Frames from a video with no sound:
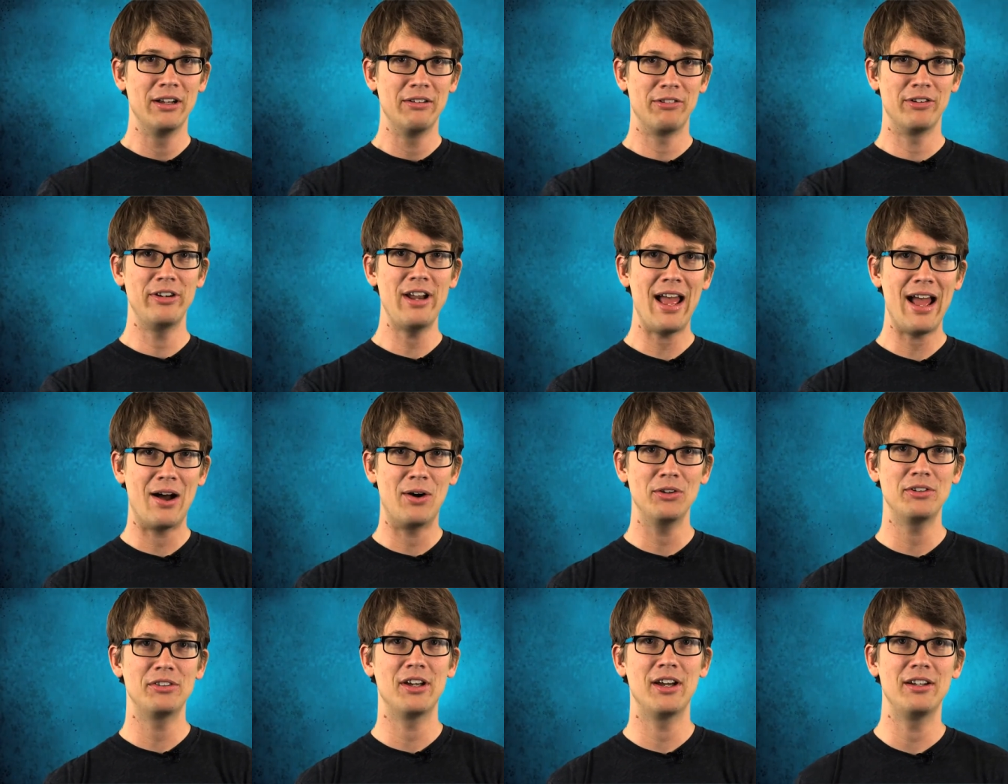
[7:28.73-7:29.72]
for now,
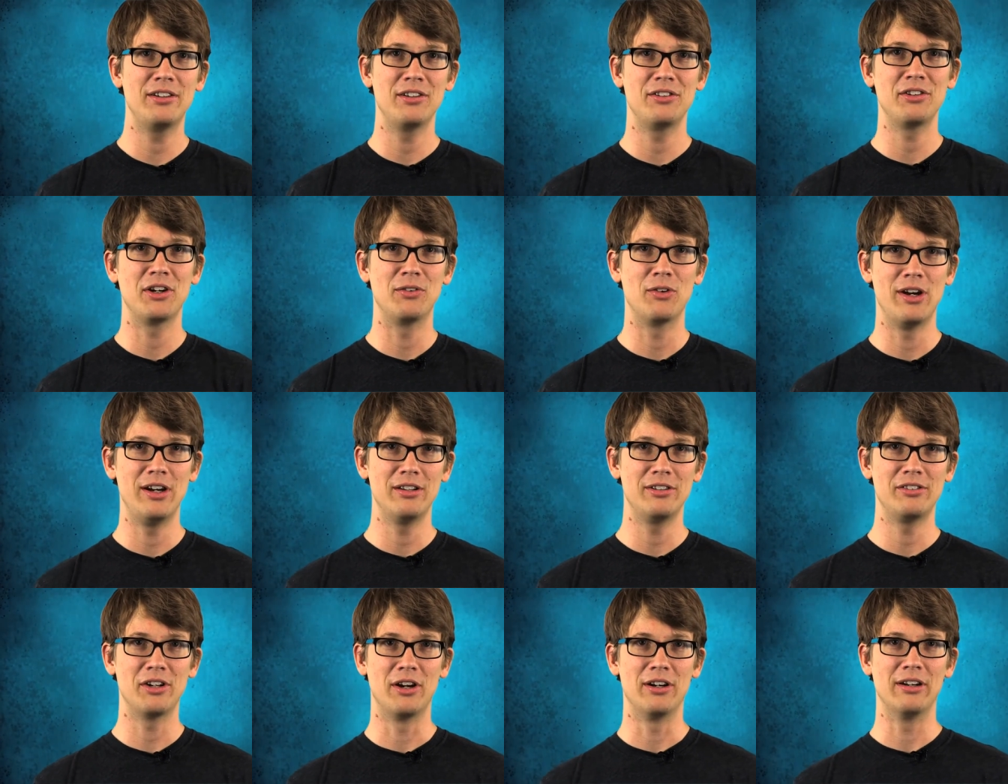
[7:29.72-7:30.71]
scientists aren't ready to
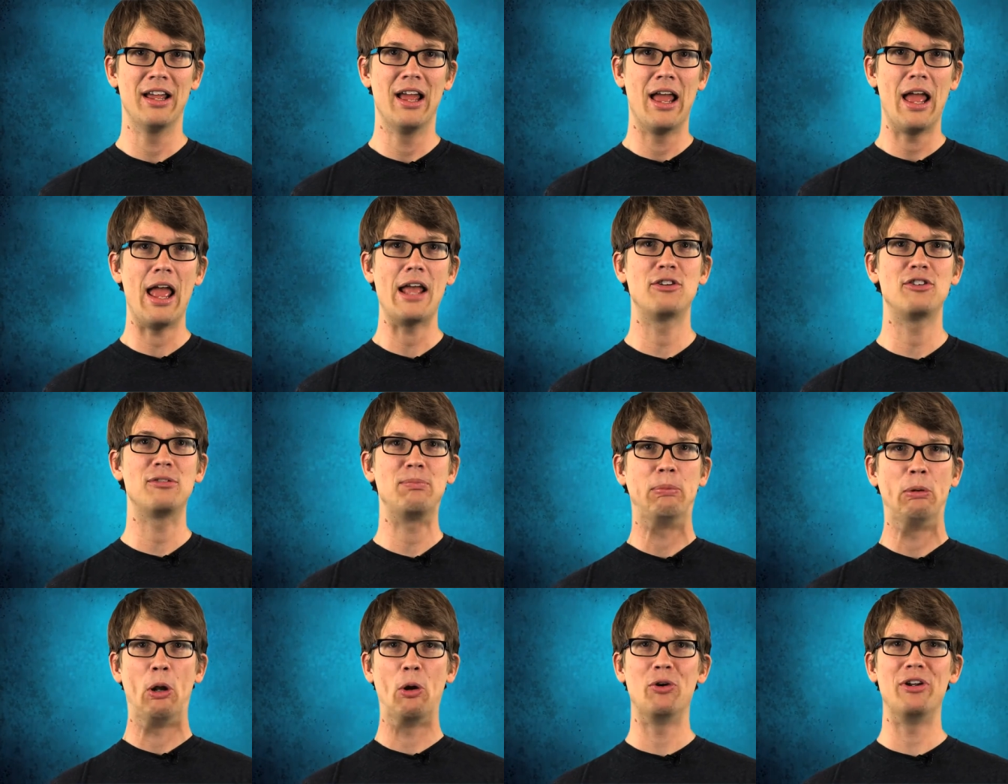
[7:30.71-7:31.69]
start
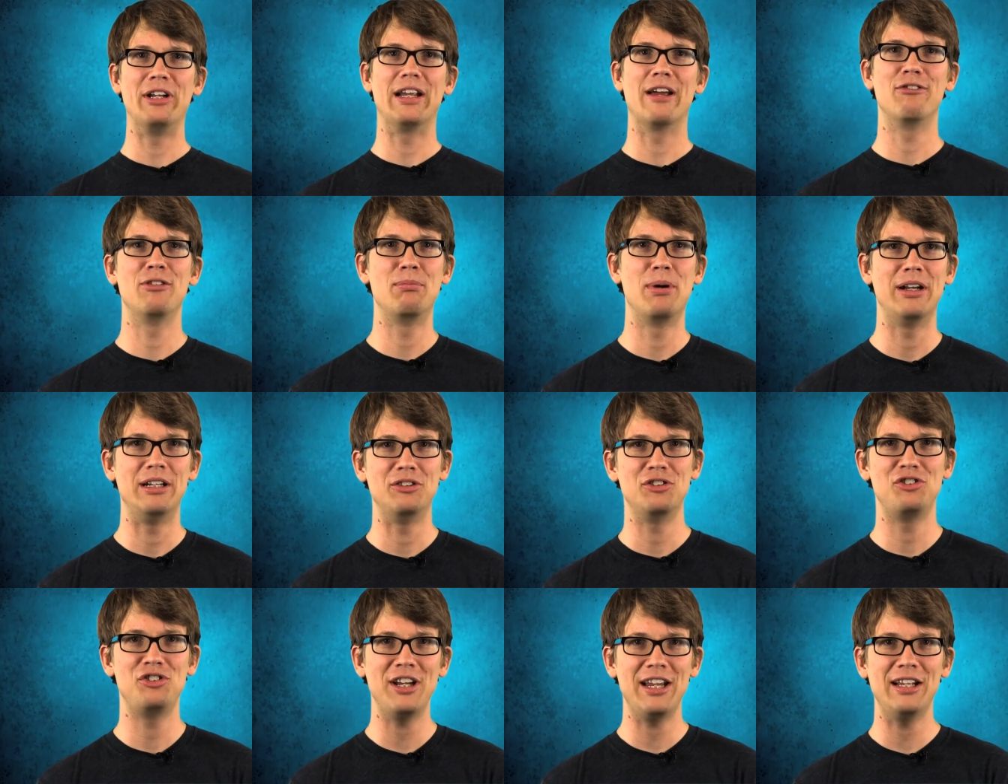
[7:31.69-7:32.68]
exploding everybody's
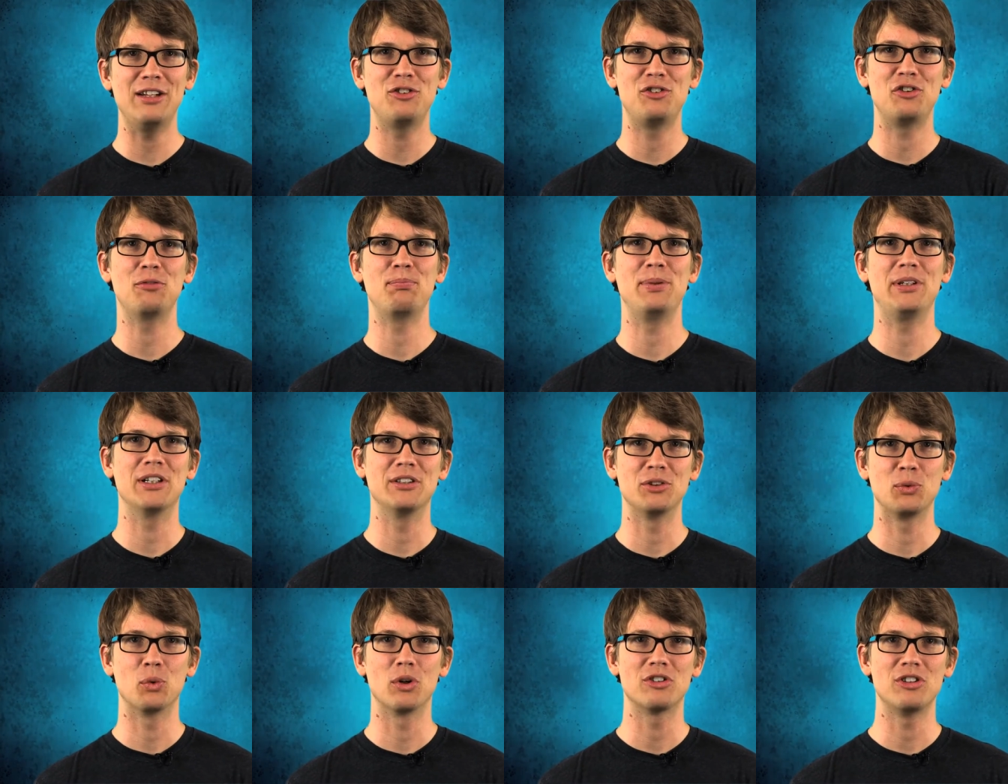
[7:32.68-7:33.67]
genes just because
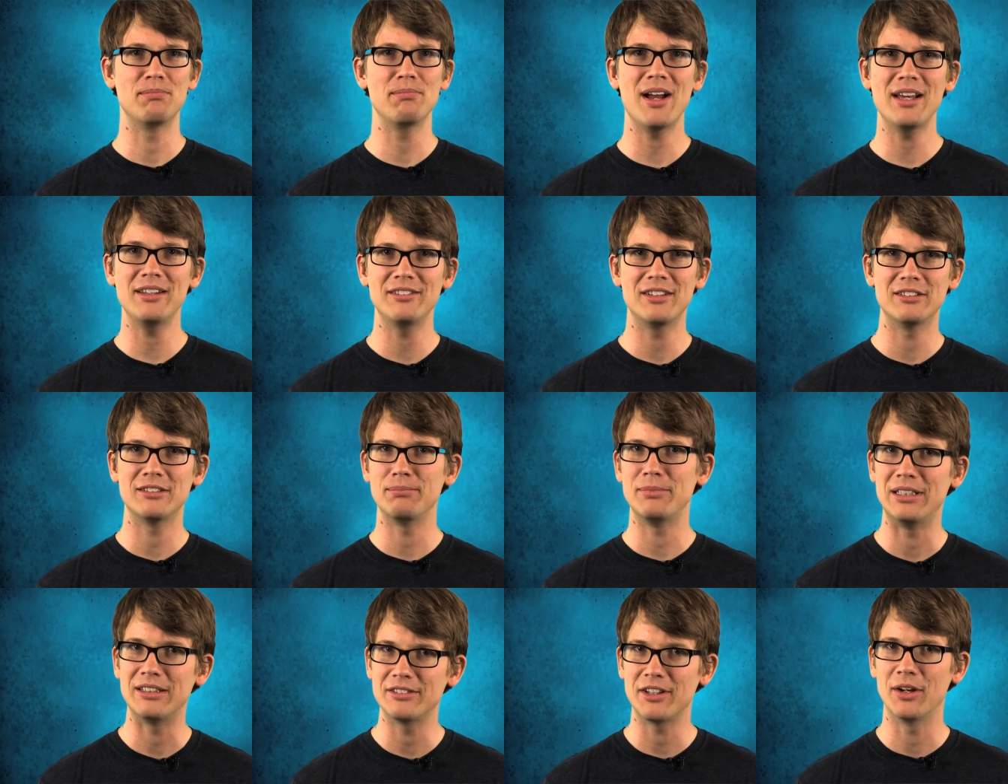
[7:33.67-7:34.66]
it works in mice doesn't
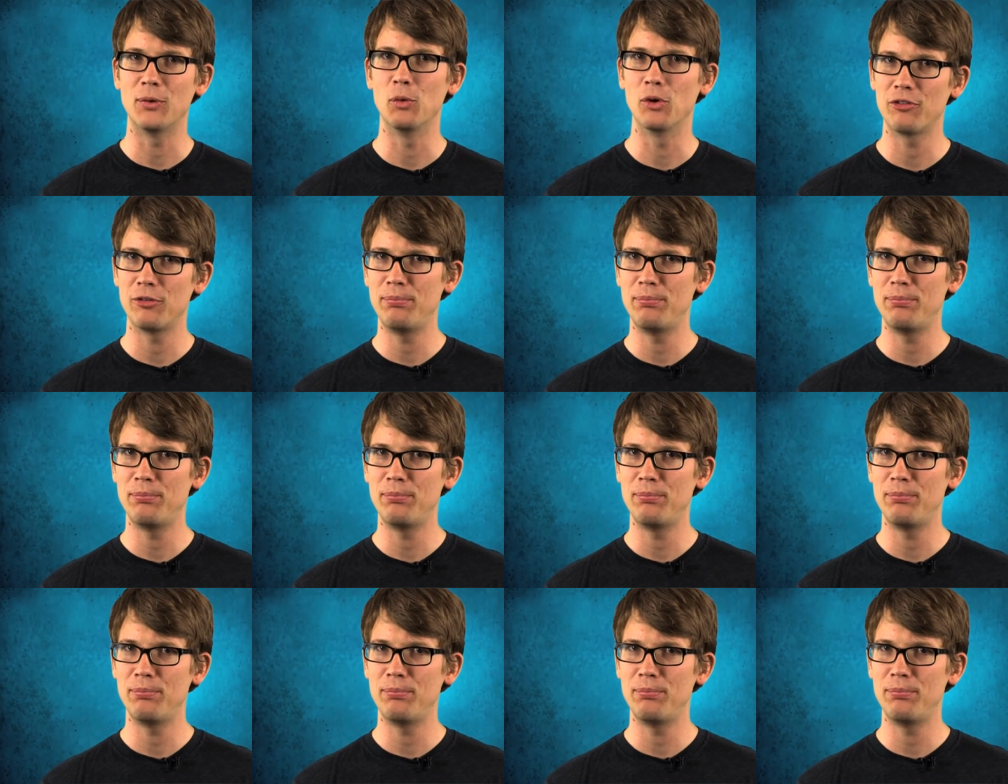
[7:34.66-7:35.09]
mean it's going to work for